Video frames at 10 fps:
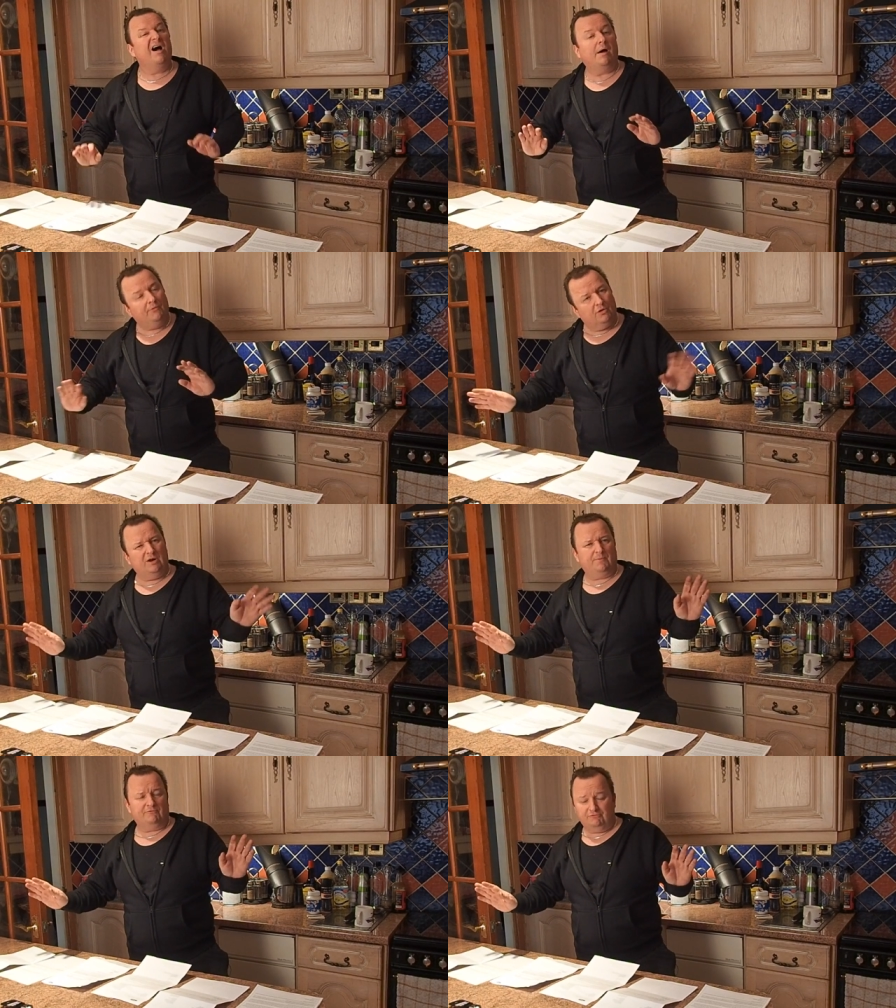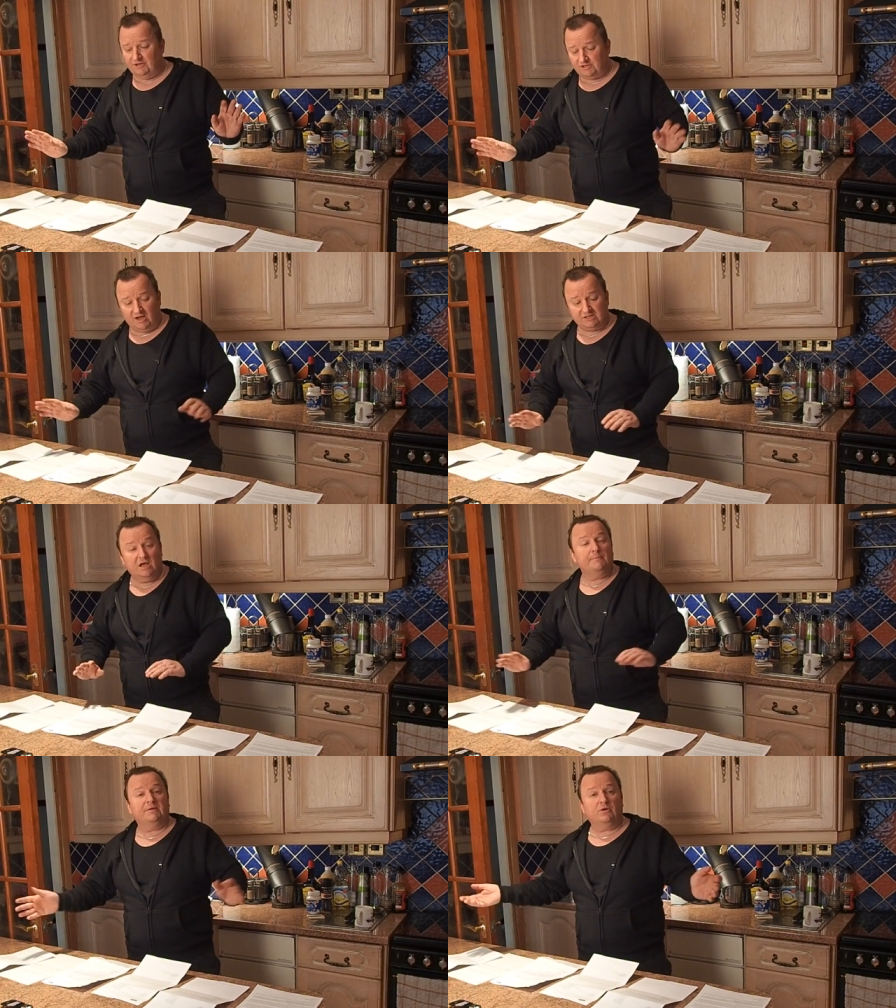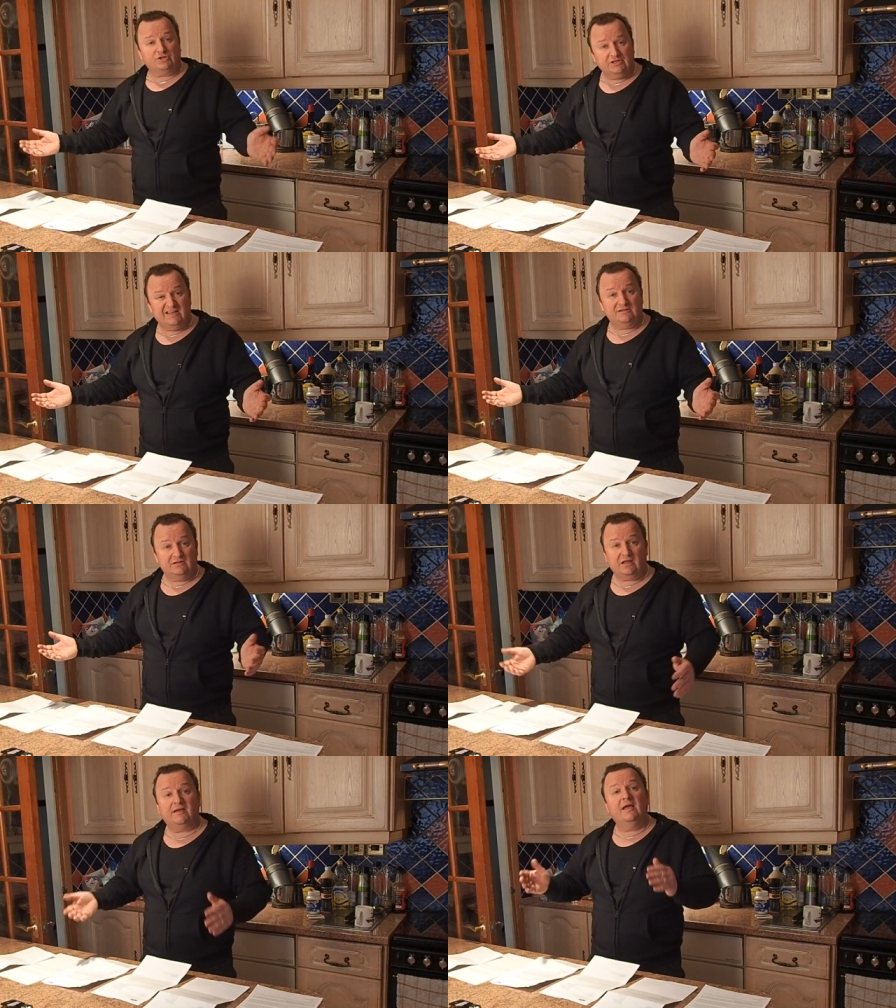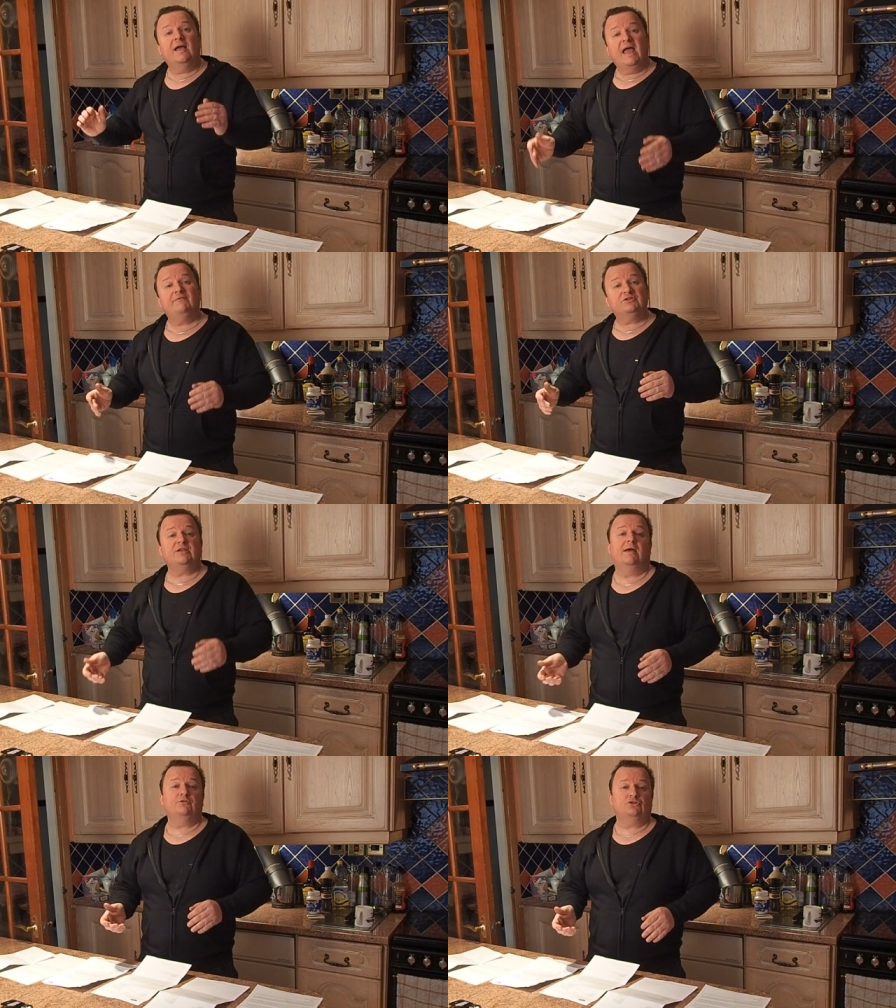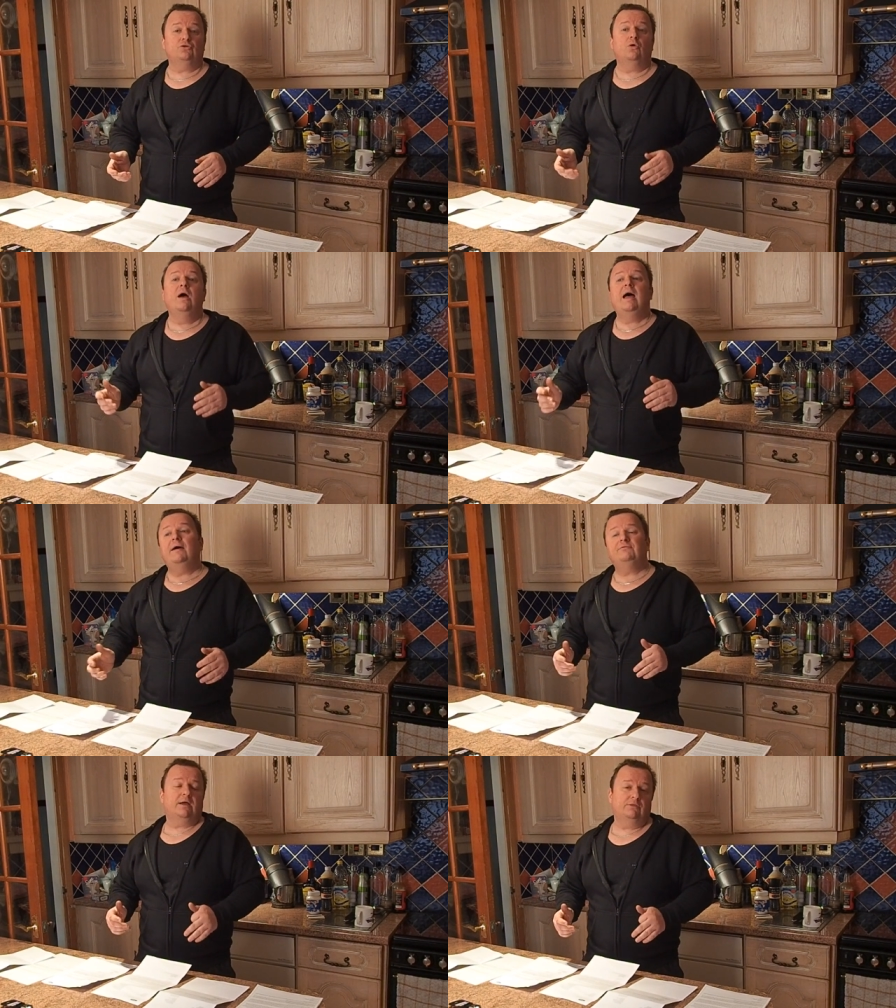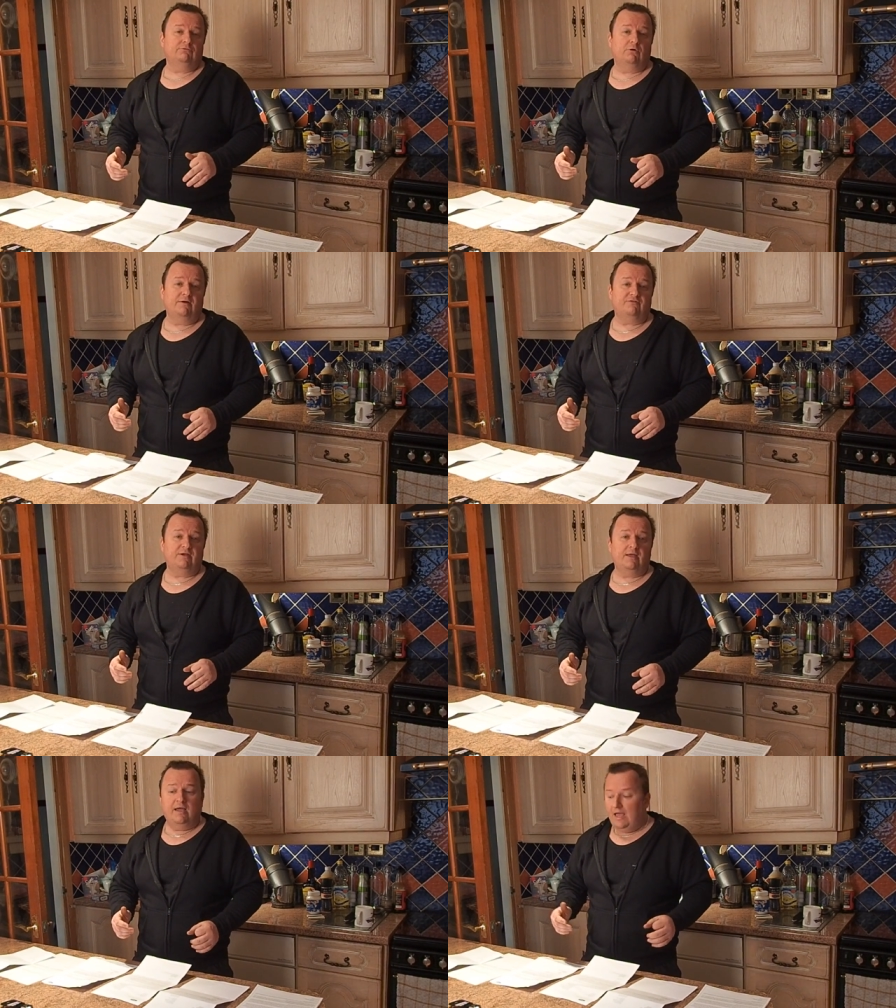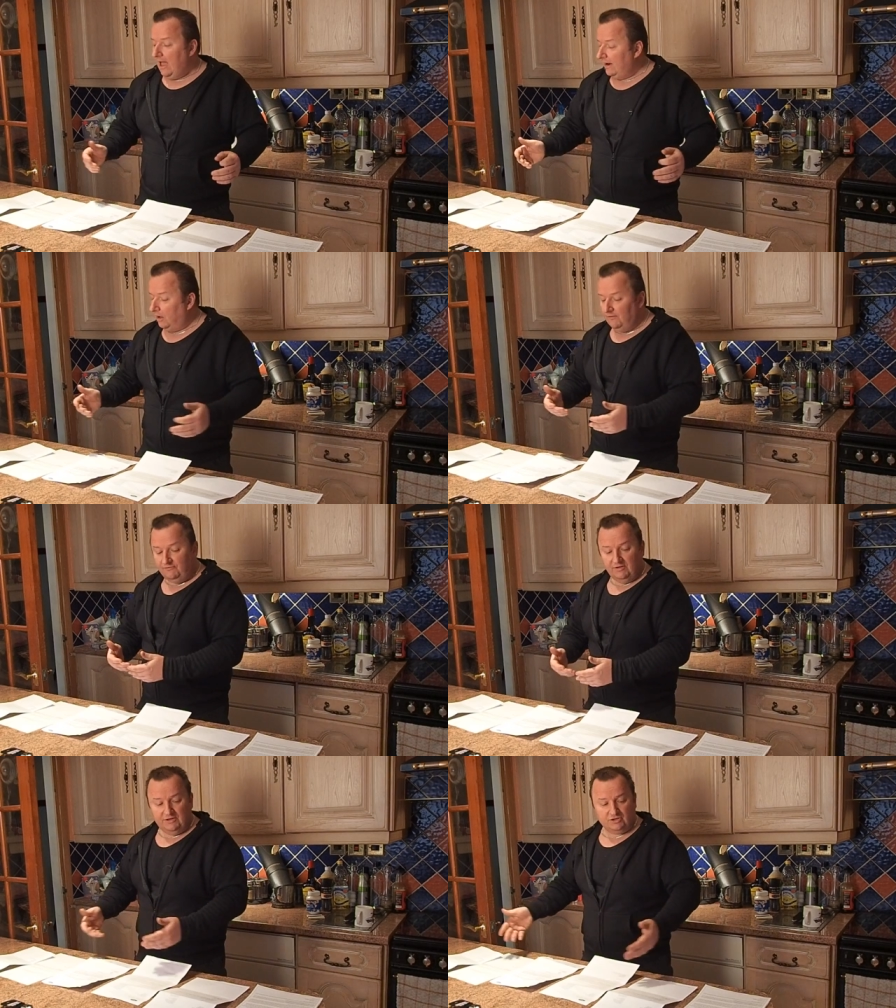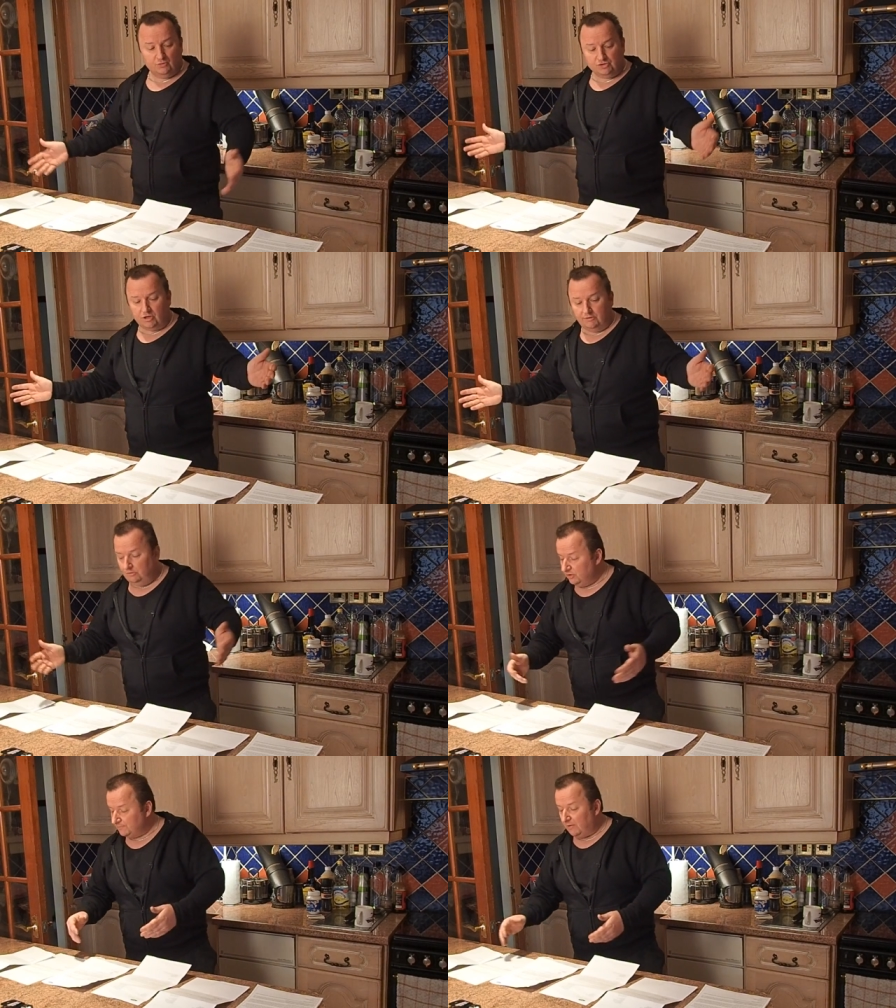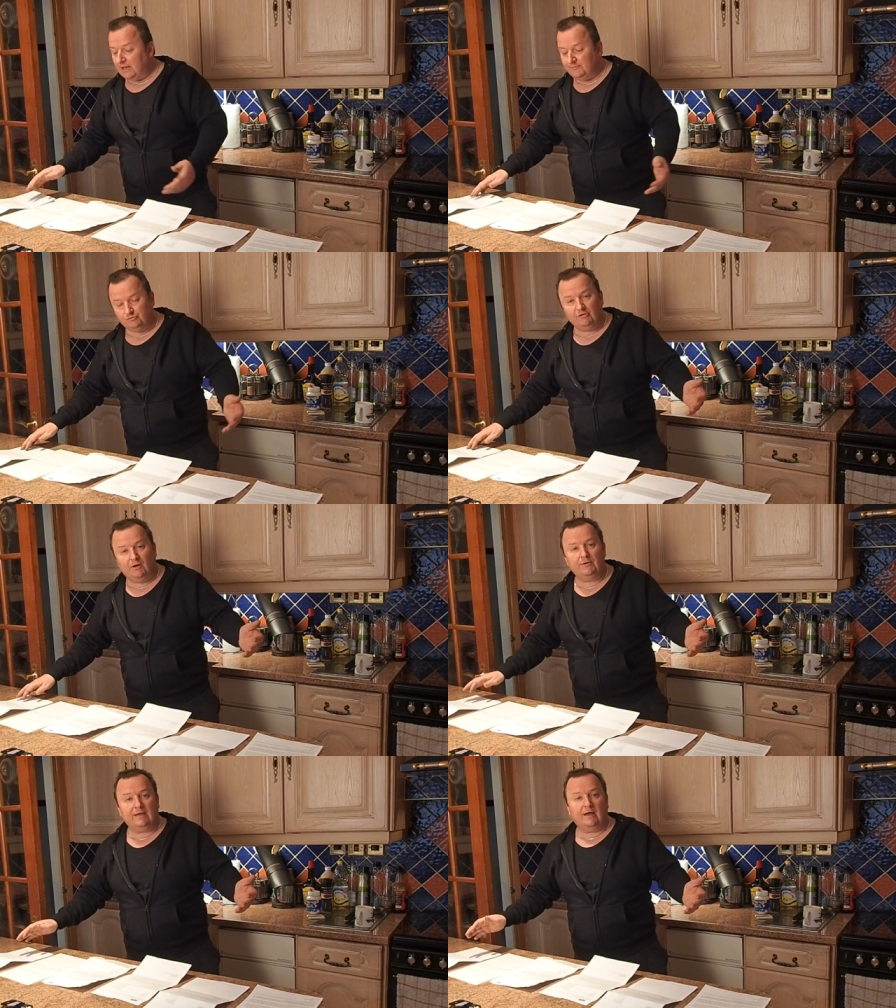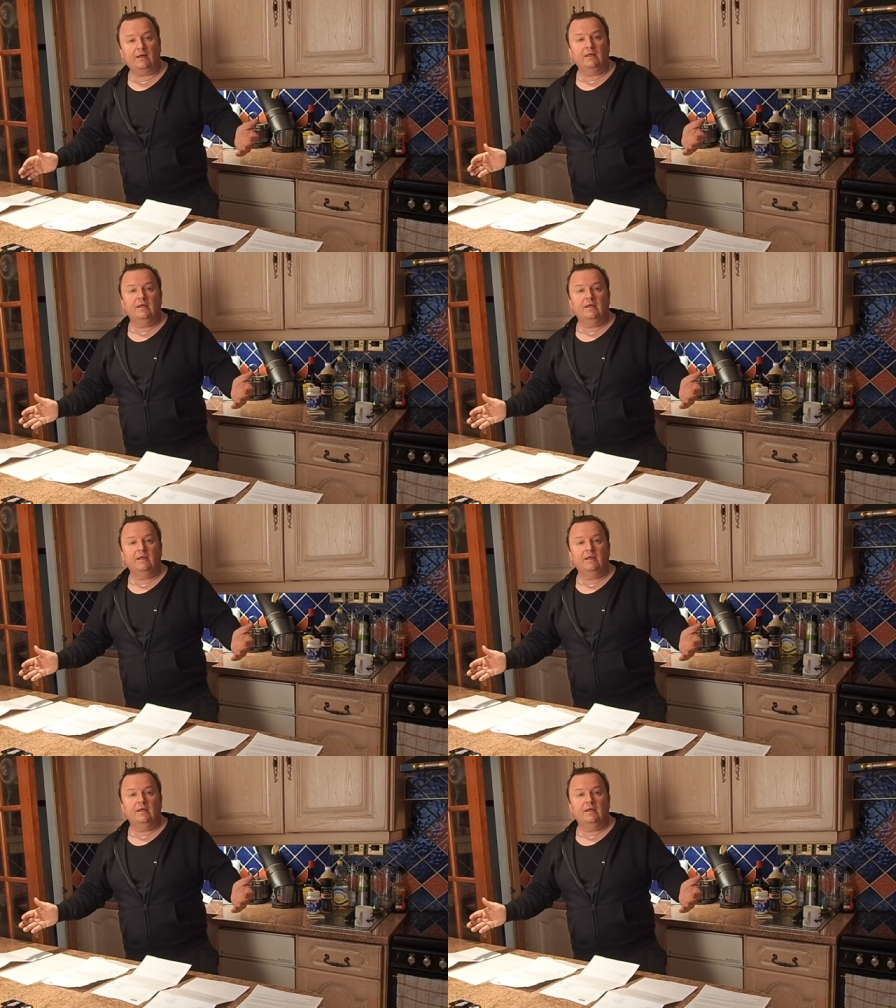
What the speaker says: I'm not going to bother in this case because at the end of the day, Evans Halshaw have done the right thing, and hopefully this will show you, this paper trail here,